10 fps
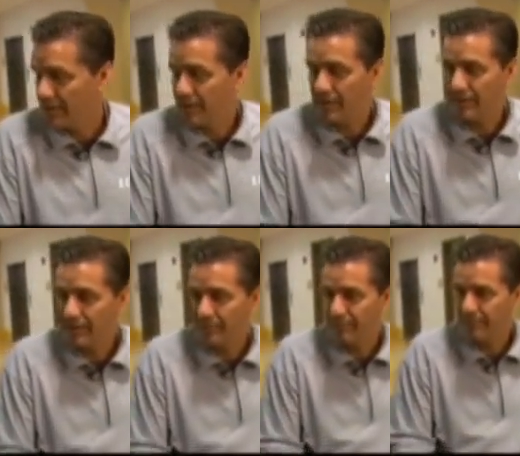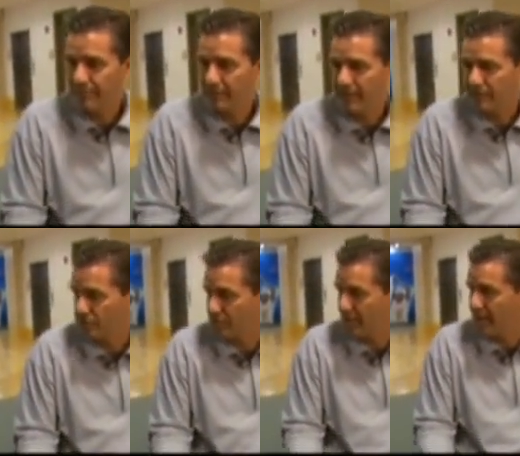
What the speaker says: as you